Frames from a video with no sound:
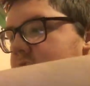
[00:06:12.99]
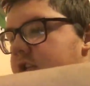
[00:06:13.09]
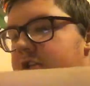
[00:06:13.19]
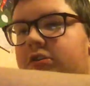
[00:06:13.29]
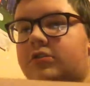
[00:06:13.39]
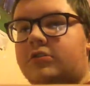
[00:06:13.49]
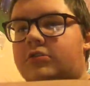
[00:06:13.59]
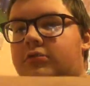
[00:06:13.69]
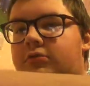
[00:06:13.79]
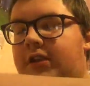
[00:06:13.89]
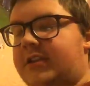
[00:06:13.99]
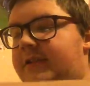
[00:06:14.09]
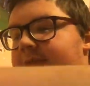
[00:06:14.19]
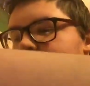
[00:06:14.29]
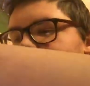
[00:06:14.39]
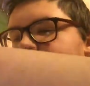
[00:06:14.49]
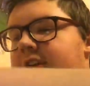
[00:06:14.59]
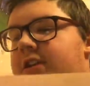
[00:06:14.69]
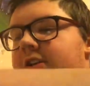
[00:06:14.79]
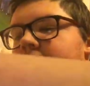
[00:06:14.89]
to. Let's have a look
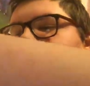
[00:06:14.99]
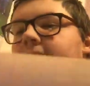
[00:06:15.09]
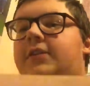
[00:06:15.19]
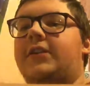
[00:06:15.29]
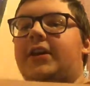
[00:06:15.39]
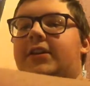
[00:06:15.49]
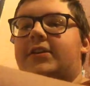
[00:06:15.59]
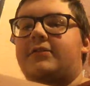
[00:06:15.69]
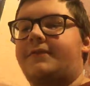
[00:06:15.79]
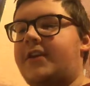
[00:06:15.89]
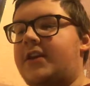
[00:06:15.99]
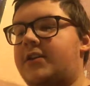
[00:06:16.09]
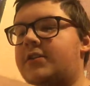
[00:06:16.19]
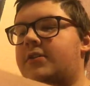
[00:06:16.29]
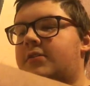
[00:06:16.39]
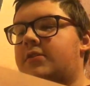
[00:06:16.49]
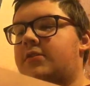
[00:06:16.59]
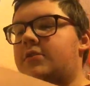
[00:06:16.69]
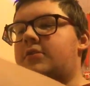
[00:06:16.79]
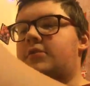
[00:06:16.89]
here. Who are we going to get out of here?
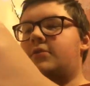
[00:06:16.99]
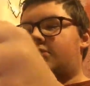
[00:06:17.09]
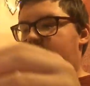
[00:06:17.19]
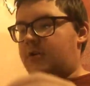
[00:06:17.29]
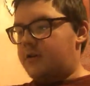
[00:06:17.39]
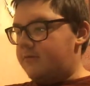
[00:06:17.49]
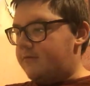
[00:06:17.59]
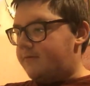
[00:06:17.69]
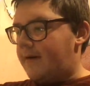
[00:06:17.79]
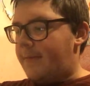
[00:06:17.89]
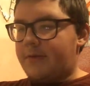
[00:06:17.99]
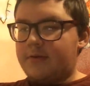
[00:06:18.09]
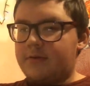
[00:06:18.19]
Oh crap.